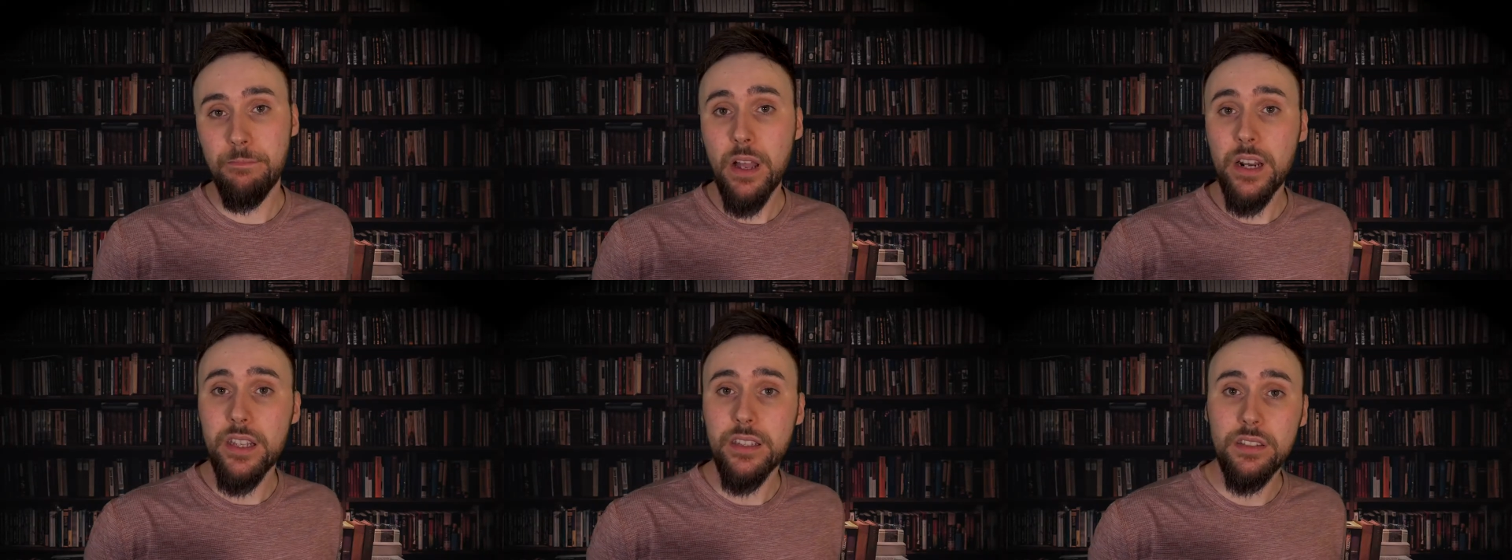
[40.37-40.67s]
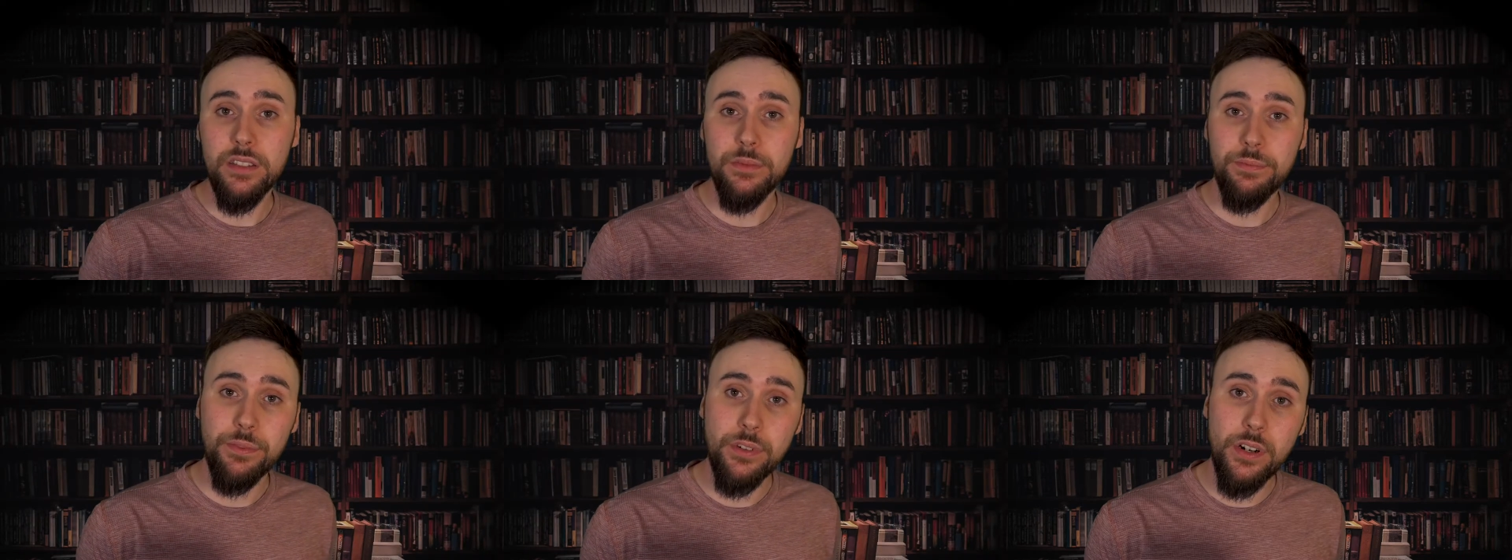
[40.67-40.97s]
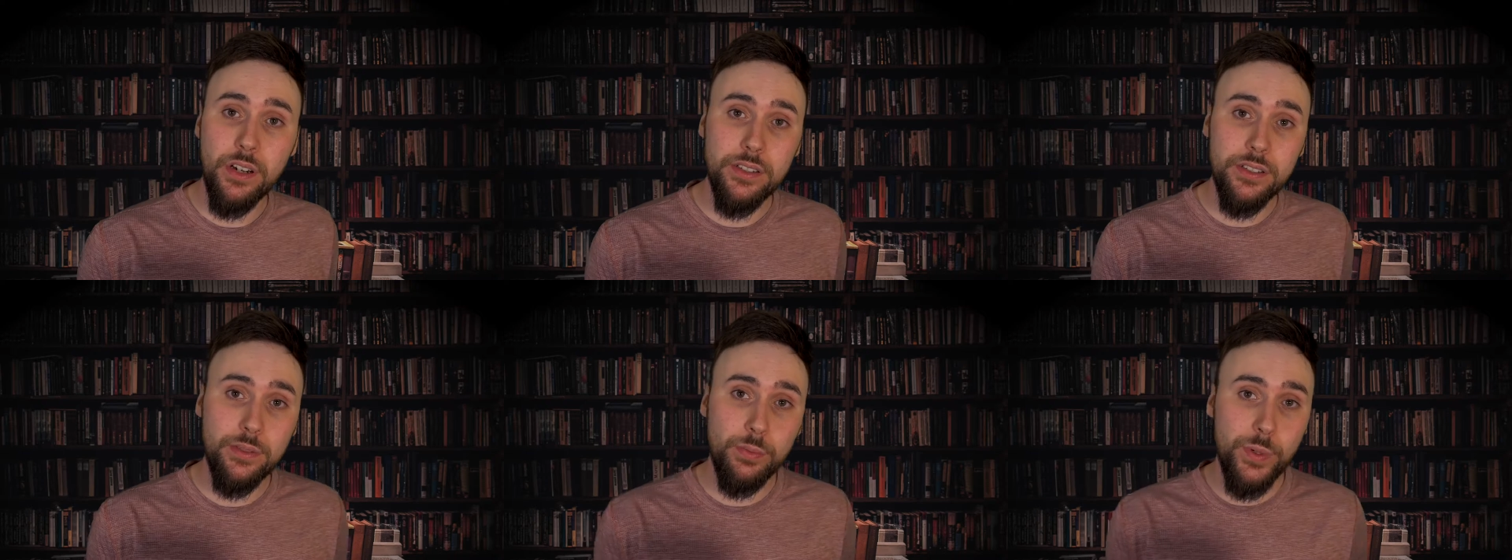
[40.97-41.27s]
Pulitzer
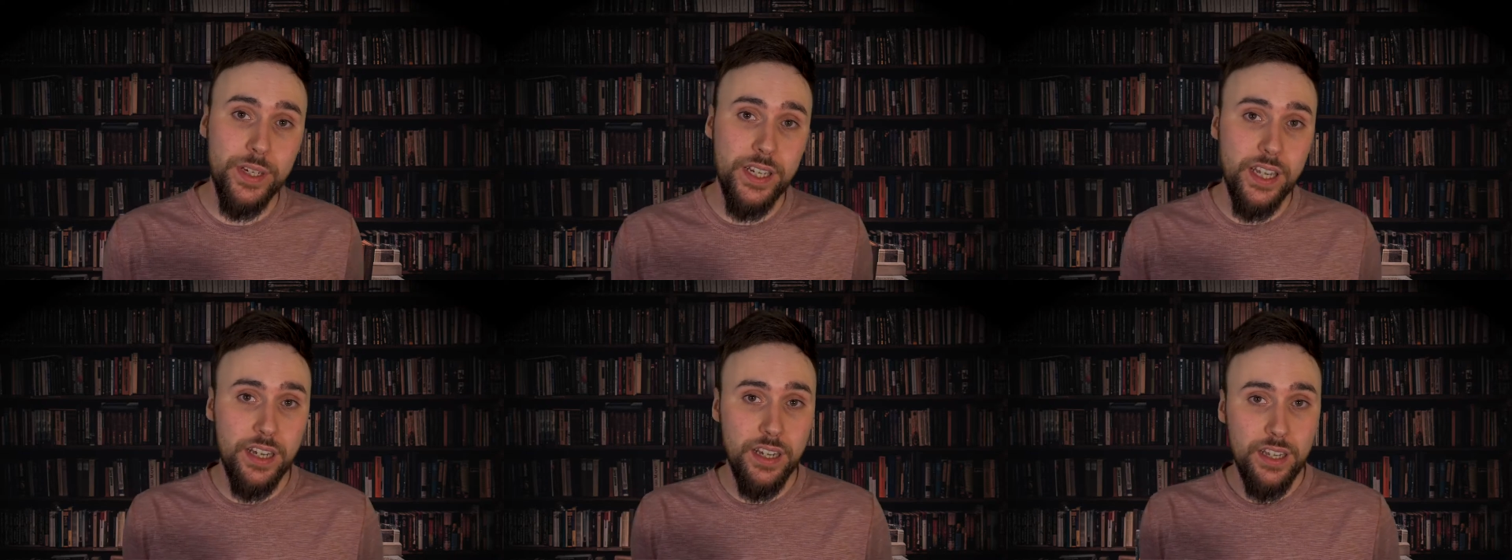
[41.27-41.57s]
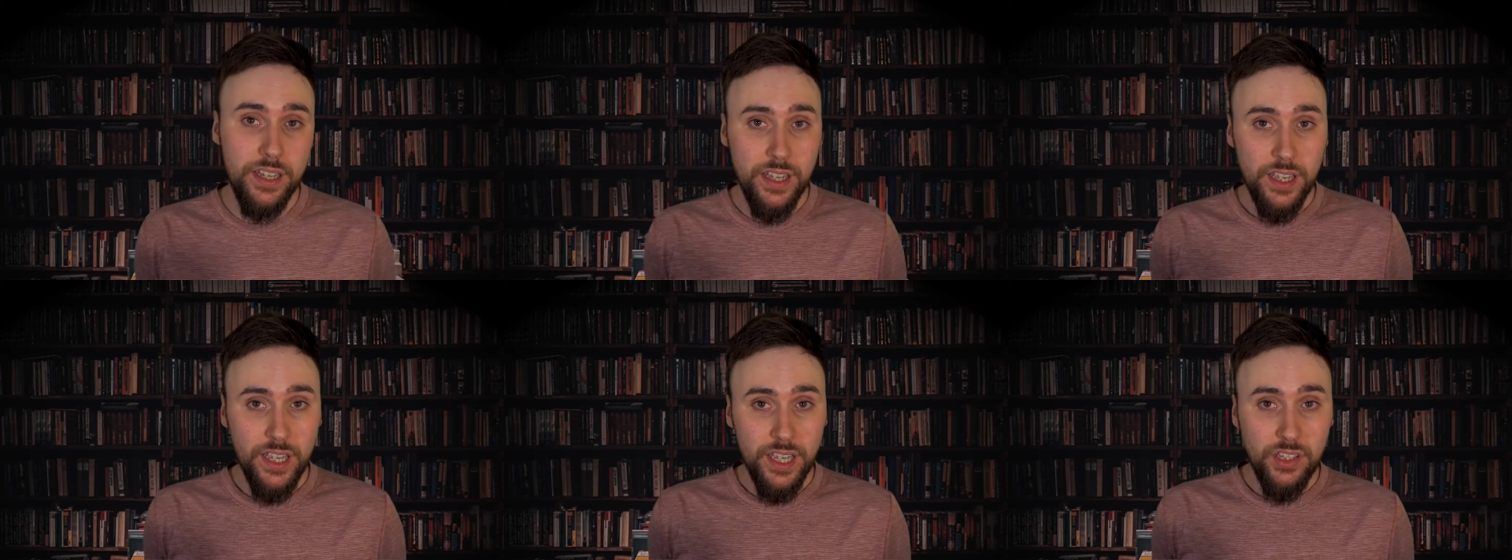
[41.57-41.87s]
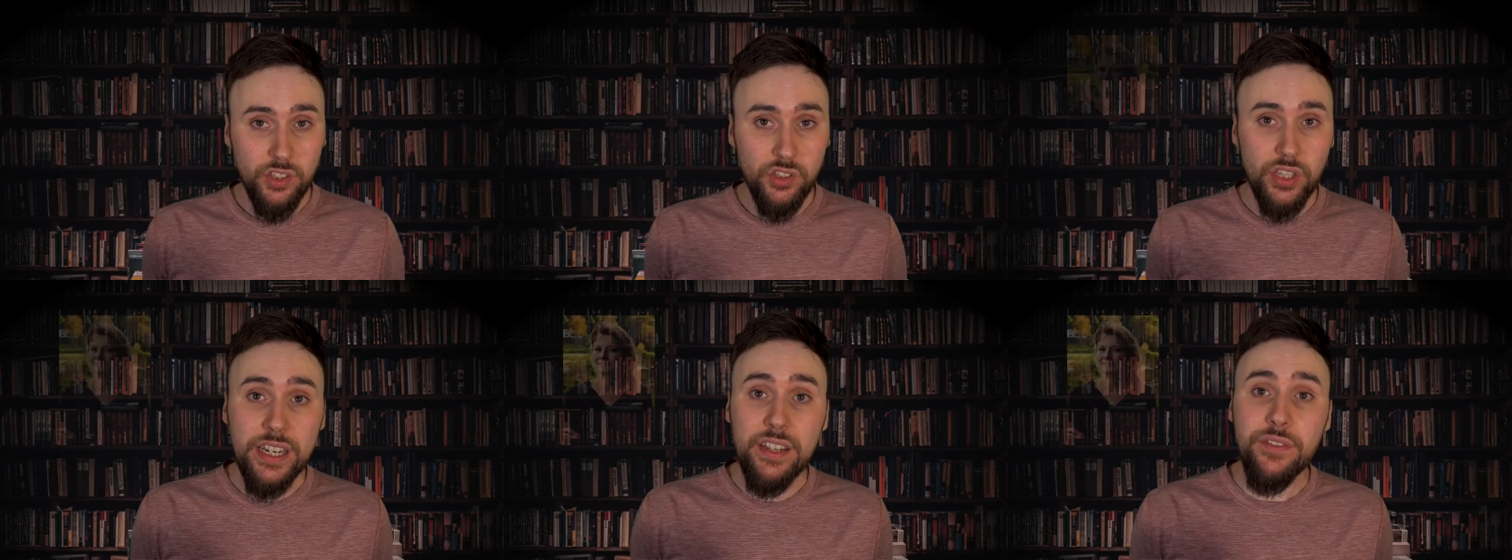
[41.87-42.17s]
Prize winner
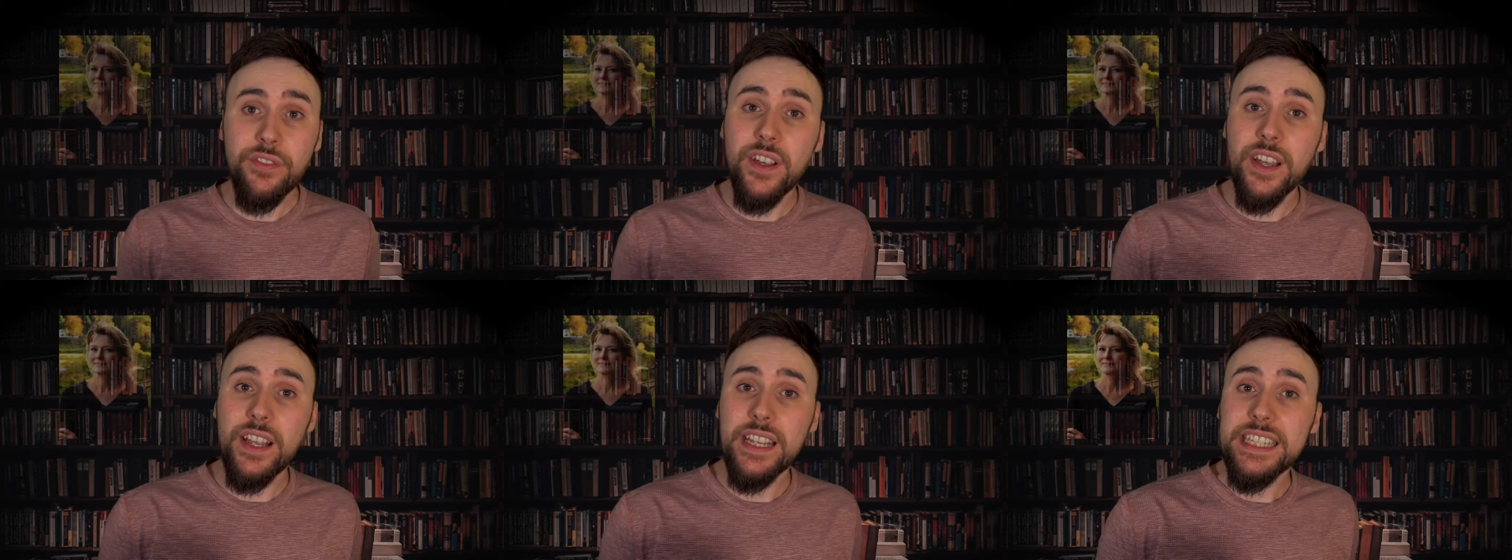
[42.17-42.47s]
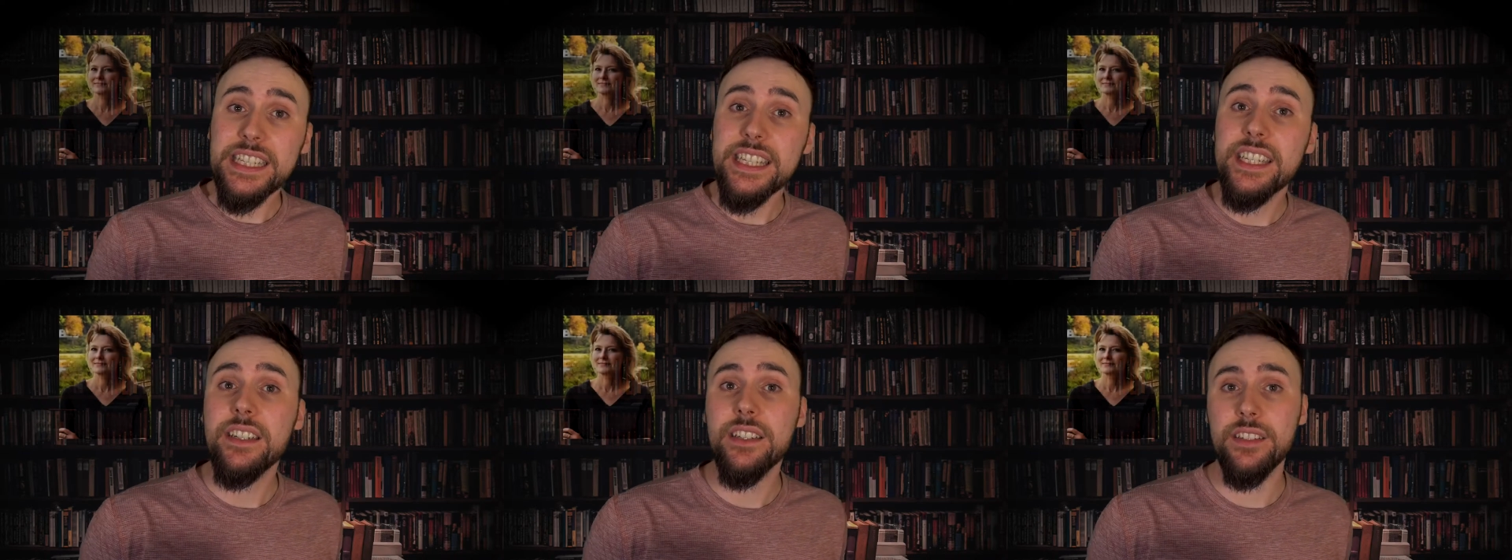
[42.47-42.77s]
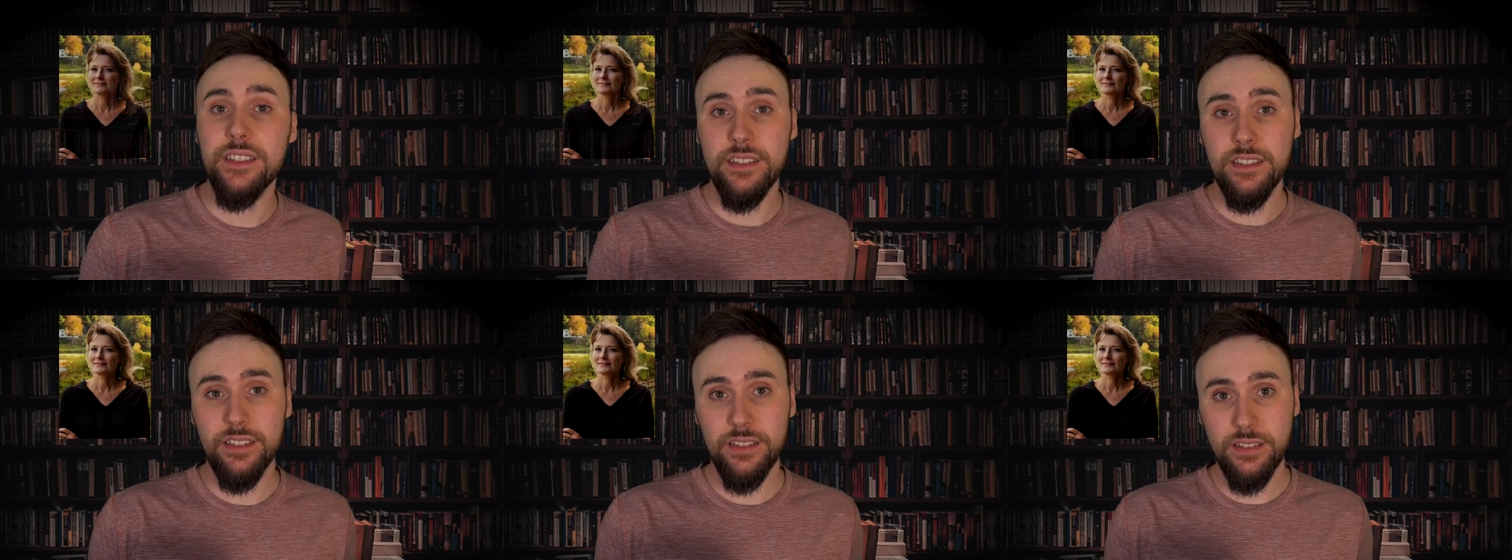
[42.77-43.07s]
Jennifer
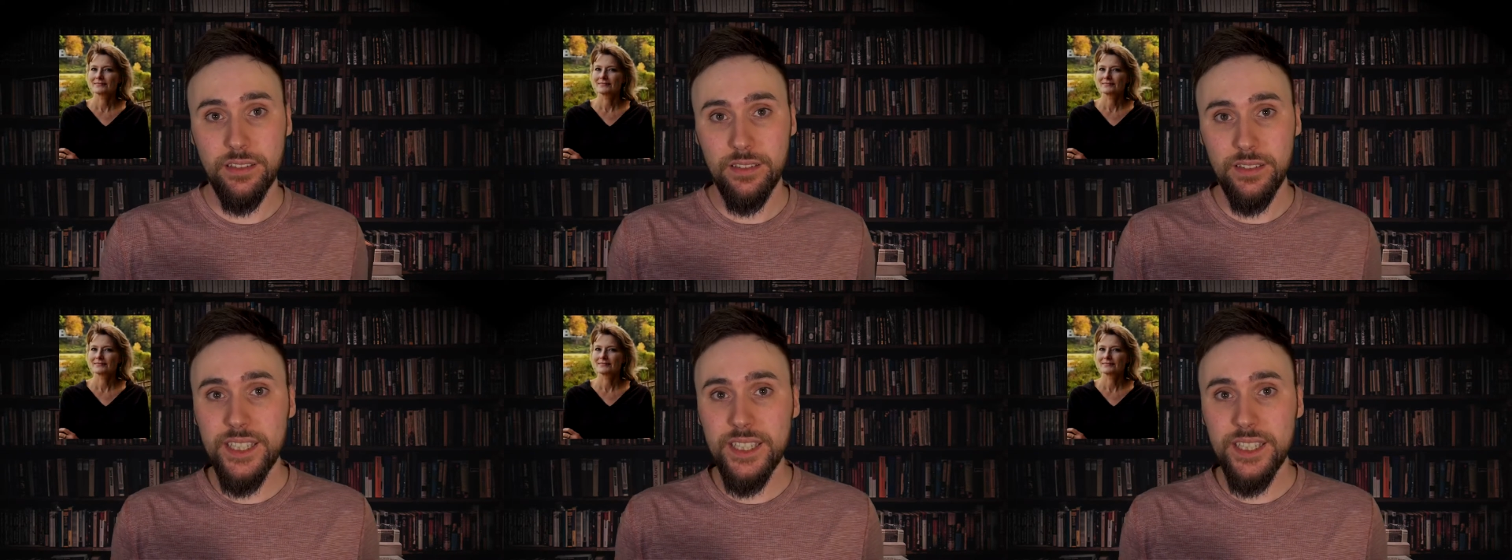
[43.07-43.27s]
Egan.